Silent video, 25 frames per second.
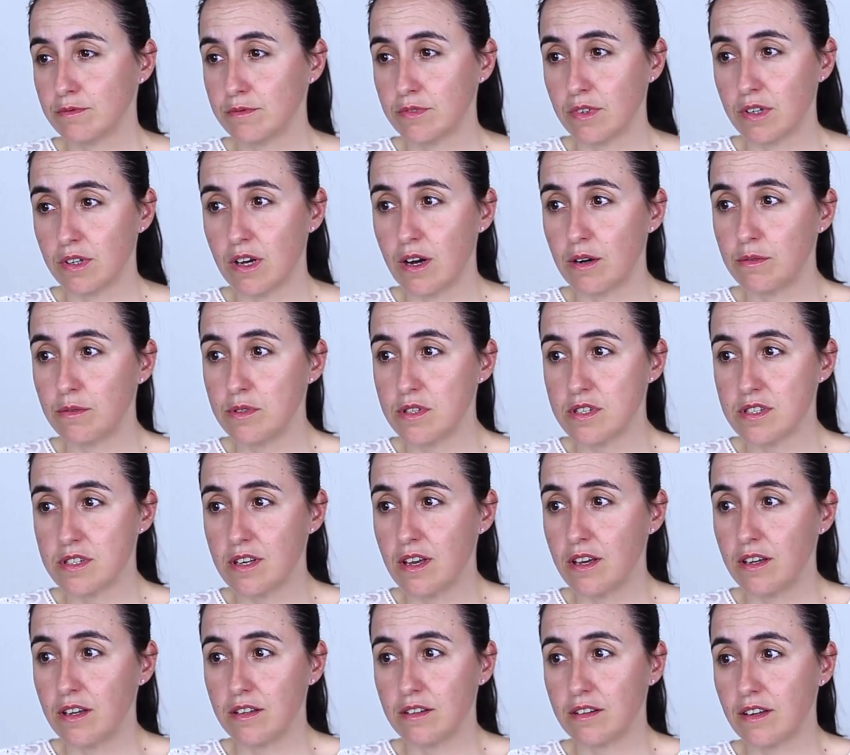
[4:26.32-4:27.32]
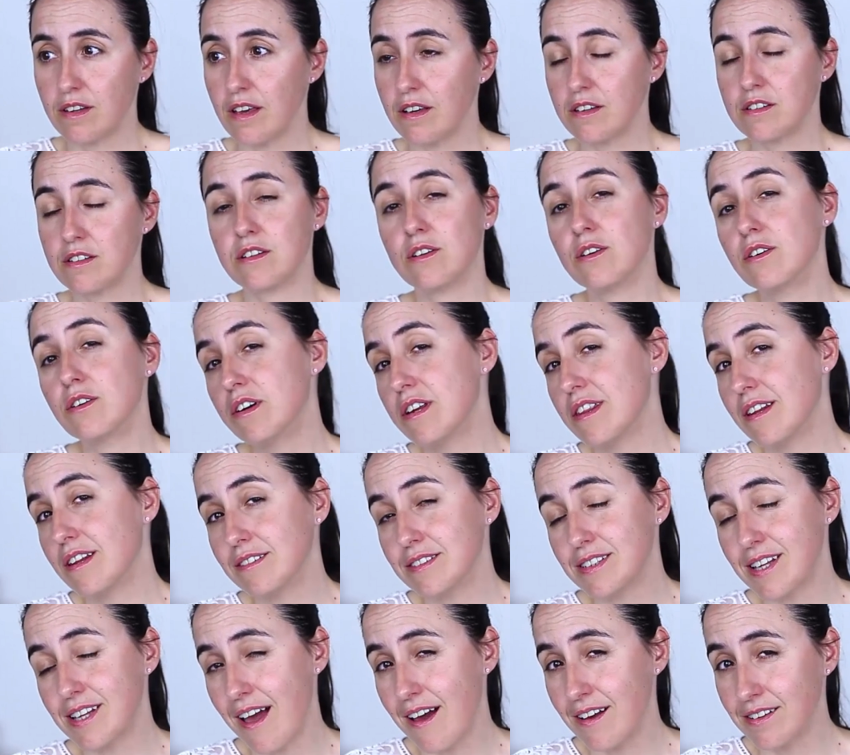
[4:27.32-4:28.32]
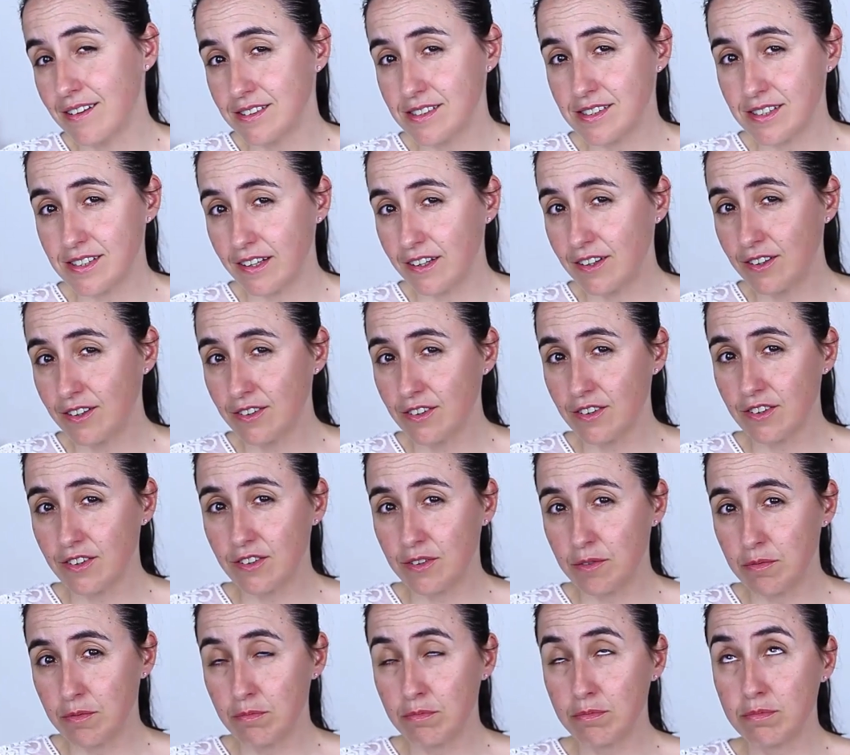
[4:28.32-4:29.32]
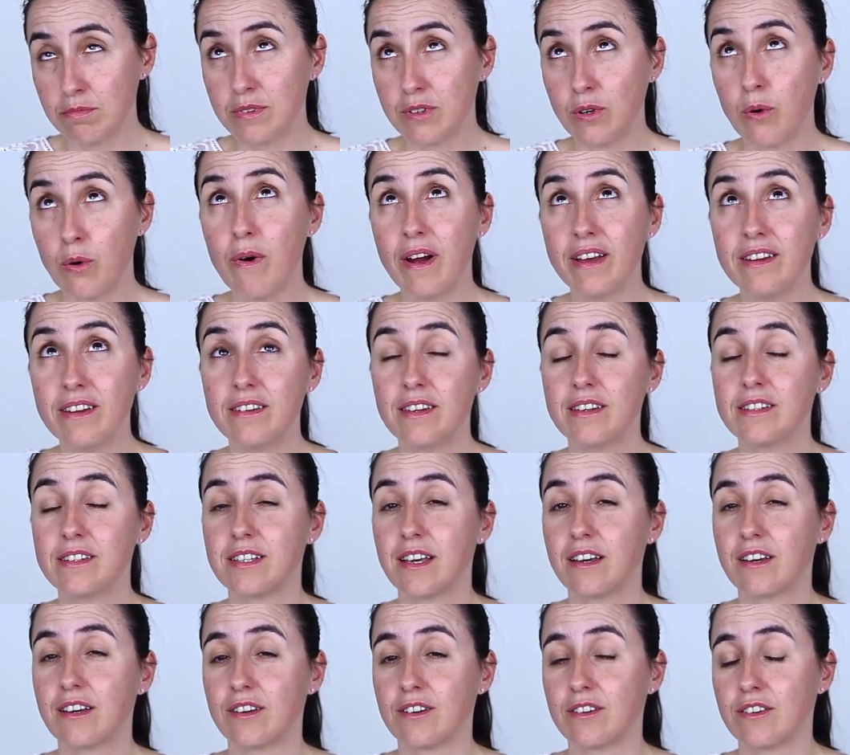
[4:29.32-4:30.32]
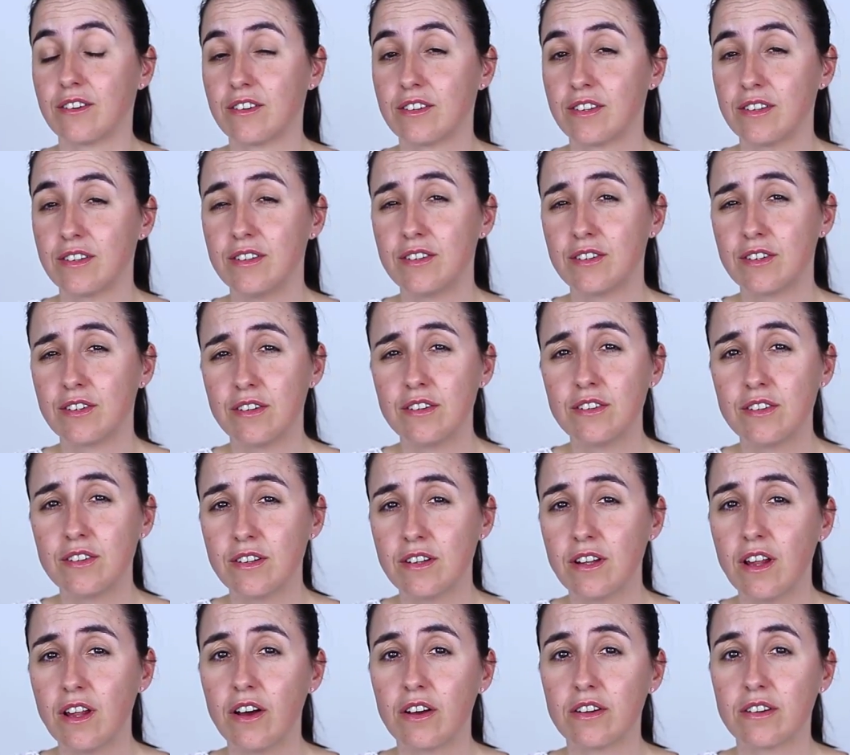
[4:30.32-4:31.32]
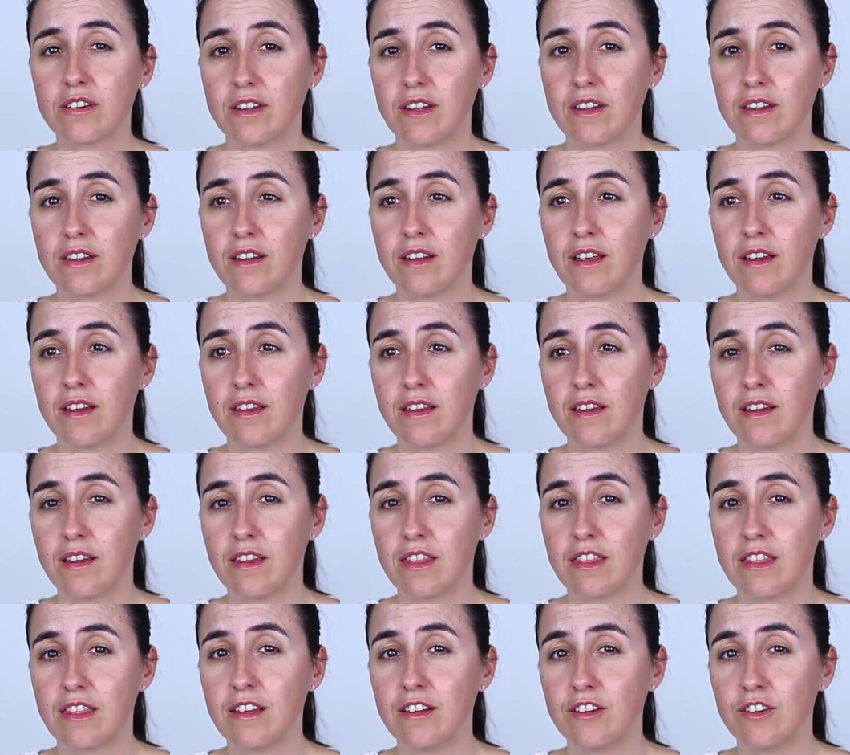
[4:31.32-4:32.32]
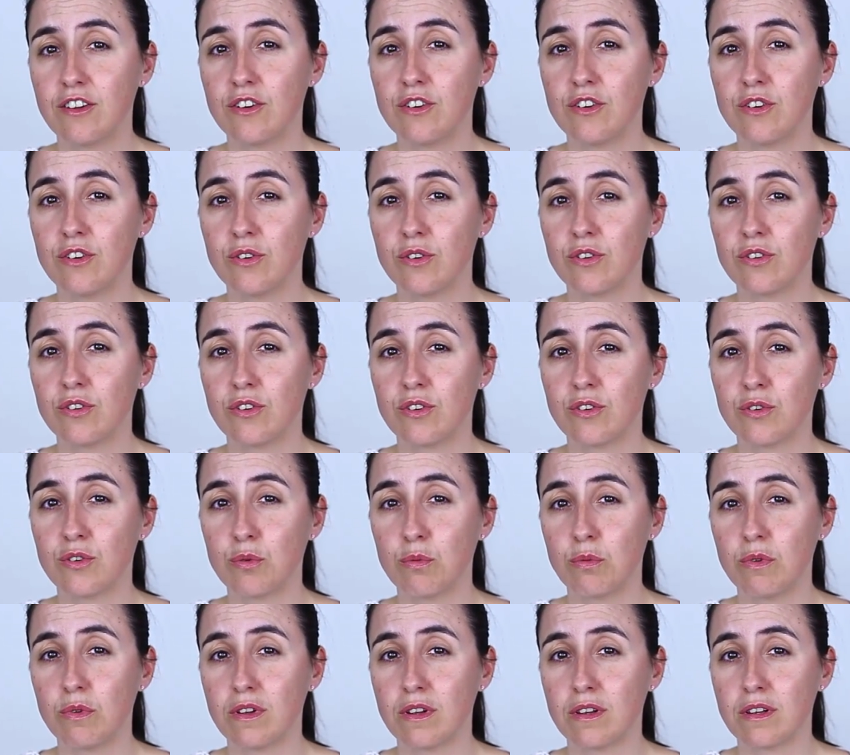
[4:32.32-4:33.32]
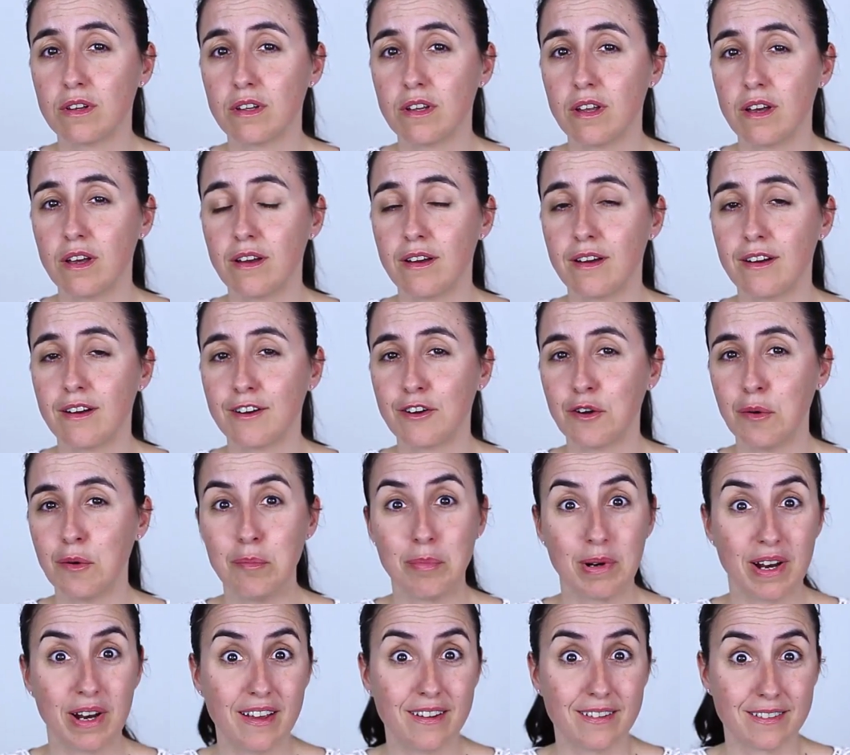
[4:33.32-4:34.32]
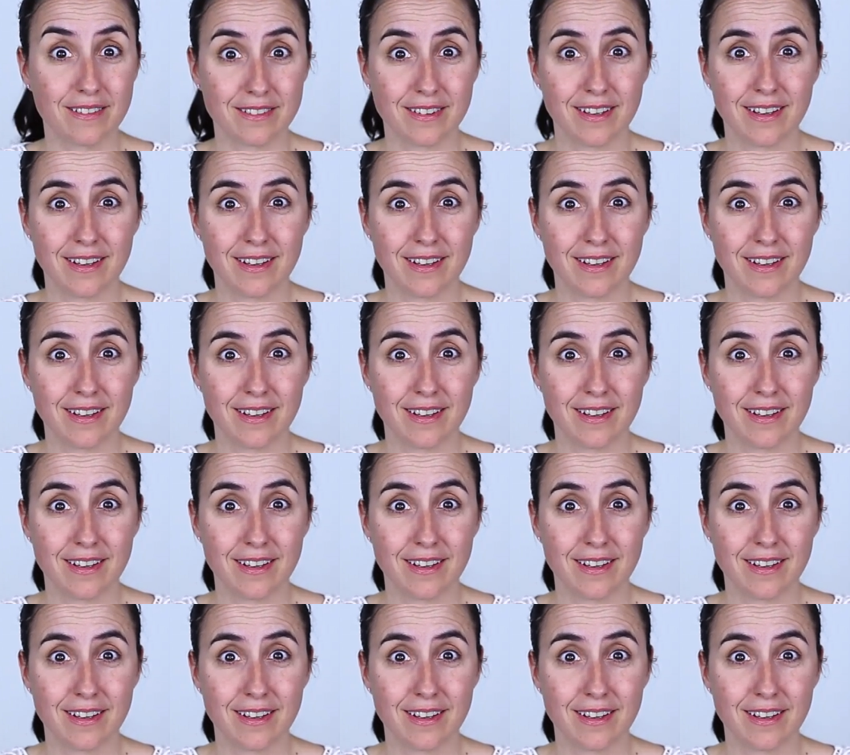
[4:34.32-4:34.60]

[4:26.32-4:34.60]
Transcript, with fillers: I would say, takes longer than 10 seconds, 20 seconds is, is a lot, and, and I think your users will uh, complain